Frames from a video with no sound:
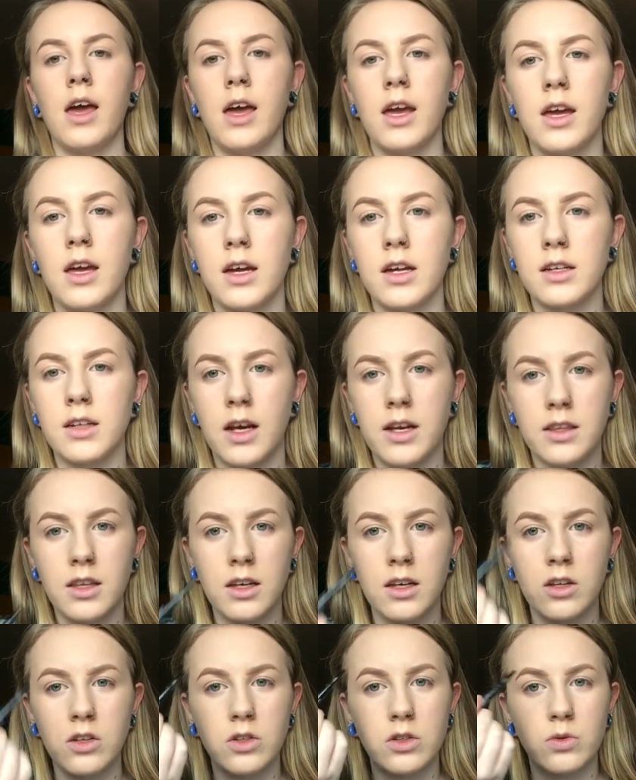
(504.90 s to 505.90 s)
And I
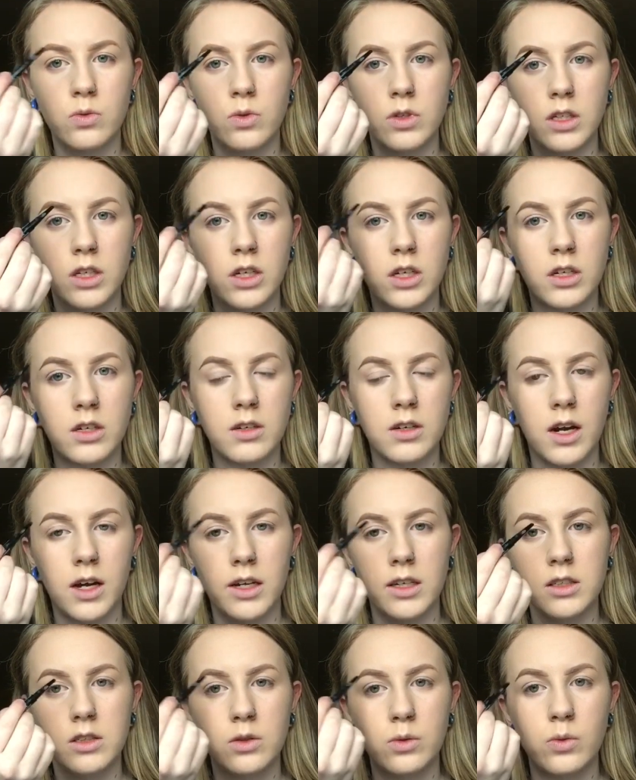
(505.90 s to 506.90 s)
think it looks really
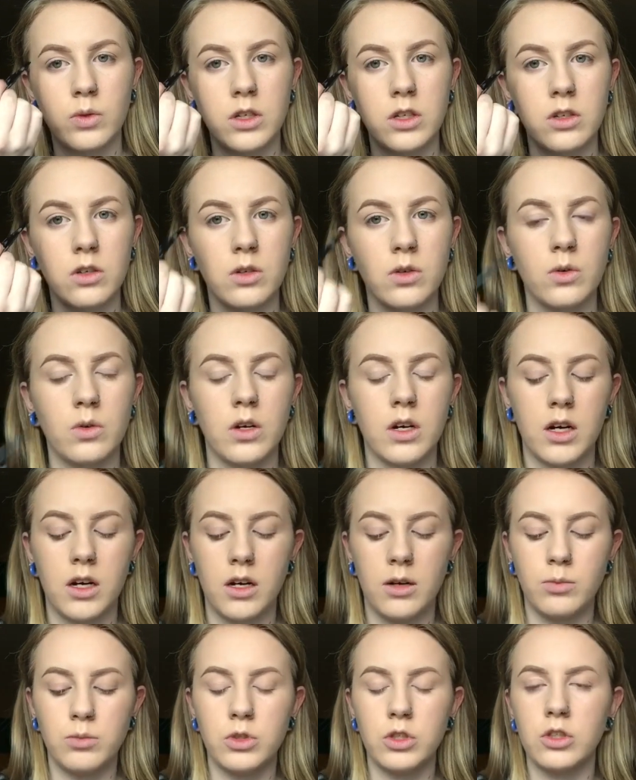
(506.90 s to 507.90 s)
nice when you
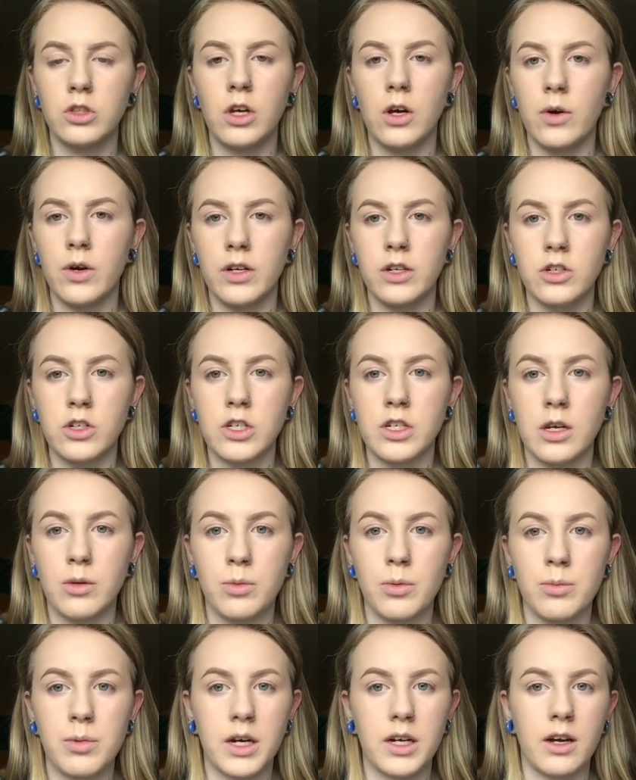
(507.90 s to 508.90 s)
just go ahead and
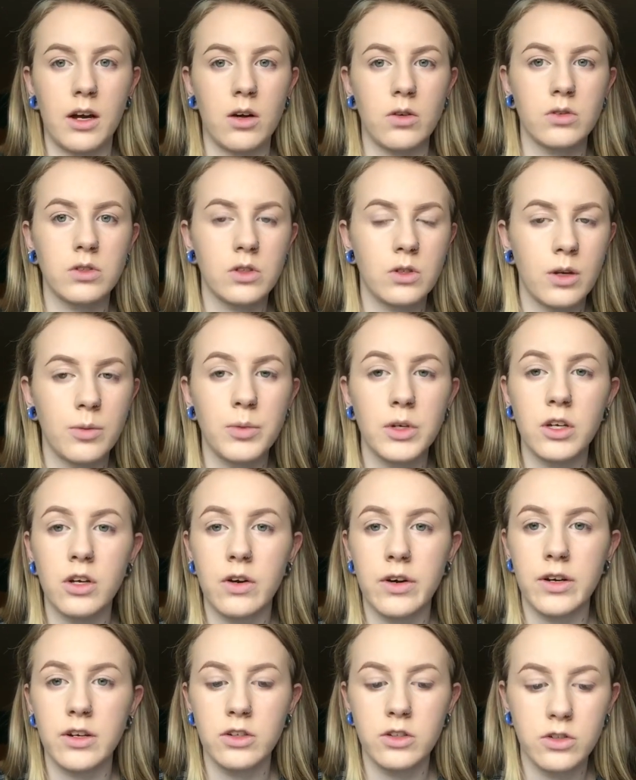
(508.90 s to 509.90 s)
shape it back out. So I'm going
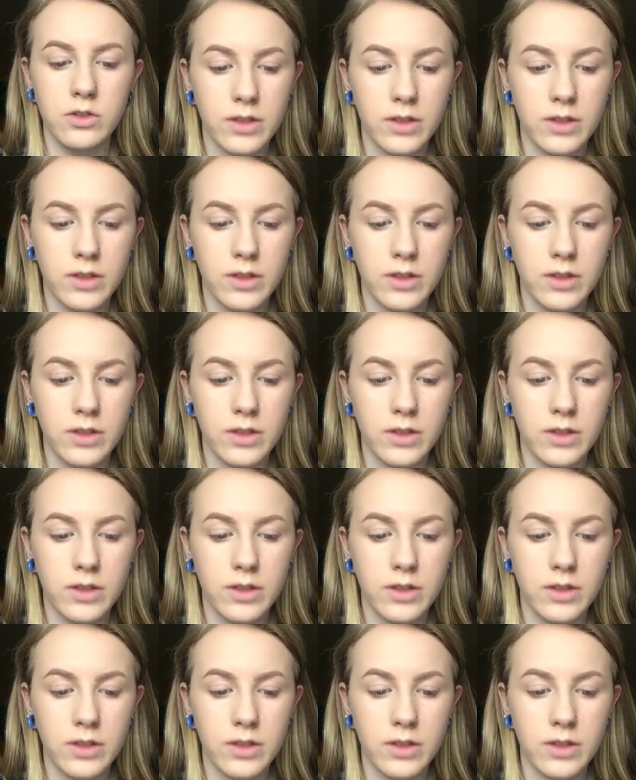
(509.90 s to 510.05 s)
to go ahead and